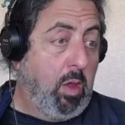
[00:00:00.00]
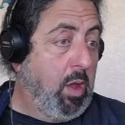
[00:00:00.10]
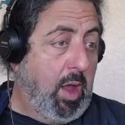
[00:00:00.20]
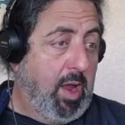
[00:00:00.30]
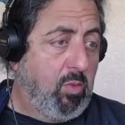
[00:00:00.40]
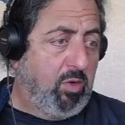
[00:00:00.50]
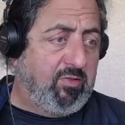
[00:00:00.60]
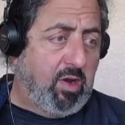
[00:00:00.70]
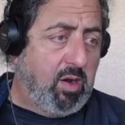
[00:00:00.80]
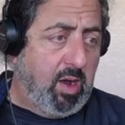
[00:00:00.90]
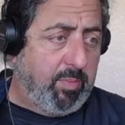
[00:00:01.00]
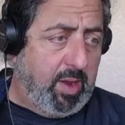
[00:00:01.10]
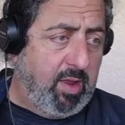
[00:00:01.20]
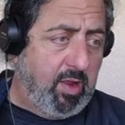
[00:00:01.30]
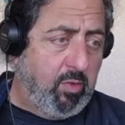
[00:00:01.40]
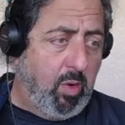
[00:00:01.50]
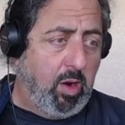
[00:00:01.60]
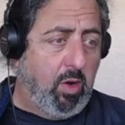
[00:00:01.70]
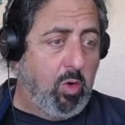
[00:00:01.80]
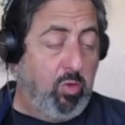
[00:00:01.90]
And we'll start out by hitting the
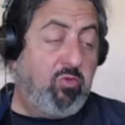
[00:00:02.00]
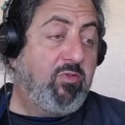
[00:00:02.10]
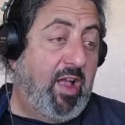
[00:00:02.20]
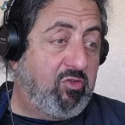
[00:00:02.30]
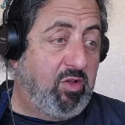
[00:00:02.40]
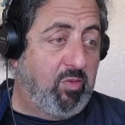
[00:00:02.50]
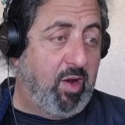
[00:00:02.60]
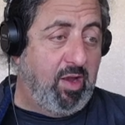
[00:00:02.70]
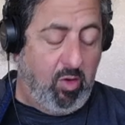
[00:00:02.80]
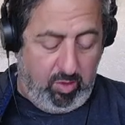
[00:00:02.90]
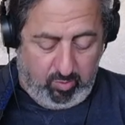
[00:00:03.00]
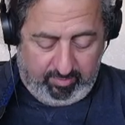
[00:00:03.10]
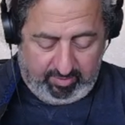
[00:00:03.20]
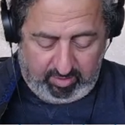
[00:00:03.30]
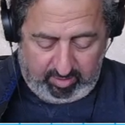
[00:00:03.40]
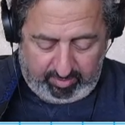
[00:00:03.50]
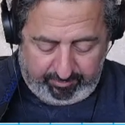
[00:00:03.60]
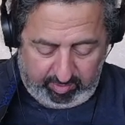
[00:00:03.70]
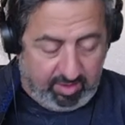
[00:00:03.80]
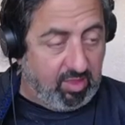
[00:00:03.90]
wrong note, which was actually the right note. It was I
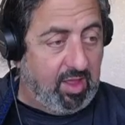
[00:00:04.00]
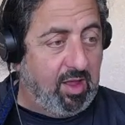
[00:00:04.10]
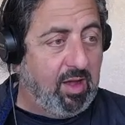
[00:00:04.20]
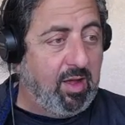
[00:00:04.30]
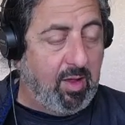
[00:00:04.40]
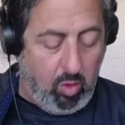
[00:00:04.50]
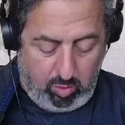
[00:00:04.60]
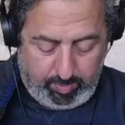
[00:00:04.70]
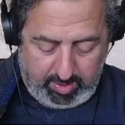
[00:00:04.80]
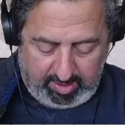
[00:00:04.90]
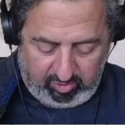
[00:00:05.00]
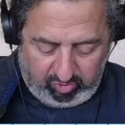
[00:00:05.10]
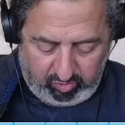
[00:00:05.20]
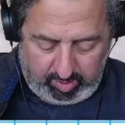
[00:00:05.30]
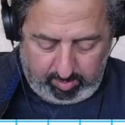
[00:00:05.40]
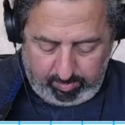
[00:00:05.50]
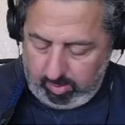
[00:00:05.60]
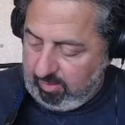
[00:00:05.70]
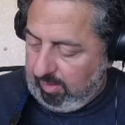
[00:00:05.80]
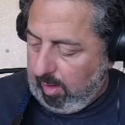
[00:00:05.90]
flicked the open A string,
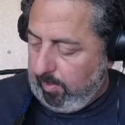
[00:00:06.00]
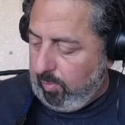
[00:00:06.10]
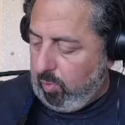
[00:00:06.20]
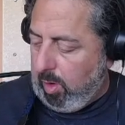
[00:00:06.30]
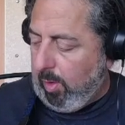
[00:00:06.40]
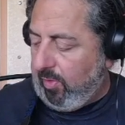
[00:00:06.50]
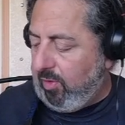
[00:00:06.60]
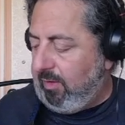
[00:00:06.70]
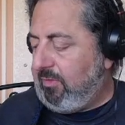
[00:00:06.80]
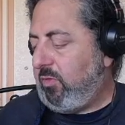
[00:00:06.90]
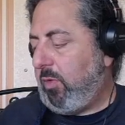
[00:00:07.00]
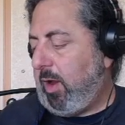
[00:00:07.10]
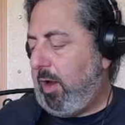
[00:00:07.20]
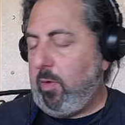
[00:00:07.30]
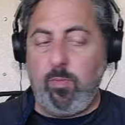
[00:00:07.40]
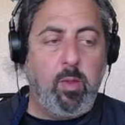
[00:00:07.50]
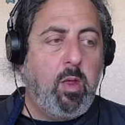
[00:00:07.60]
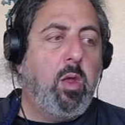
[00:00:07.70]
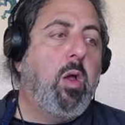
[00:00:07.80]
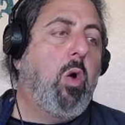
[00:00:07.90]
but we want this right here.
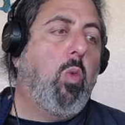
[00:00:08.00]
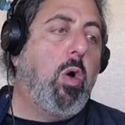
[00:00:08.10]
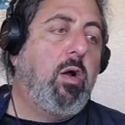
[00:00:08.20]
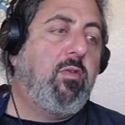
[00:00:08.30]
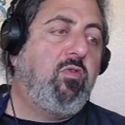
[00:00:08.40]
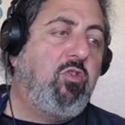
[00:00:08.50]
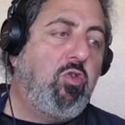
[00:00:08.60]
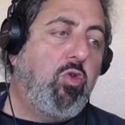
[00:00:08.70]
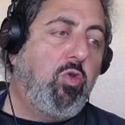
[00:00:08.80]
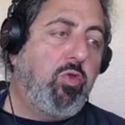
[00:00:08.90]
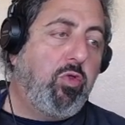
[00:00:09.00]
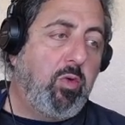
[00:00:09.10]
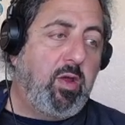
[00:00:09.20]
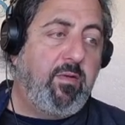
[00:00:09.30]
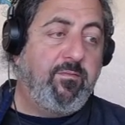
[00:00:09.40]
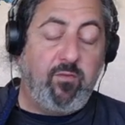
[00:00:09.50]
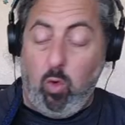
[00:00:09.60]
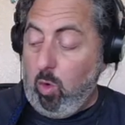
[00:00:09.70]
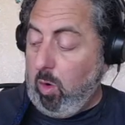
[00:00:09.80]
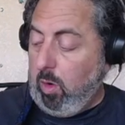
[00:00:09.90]
1, 2, 3, 4.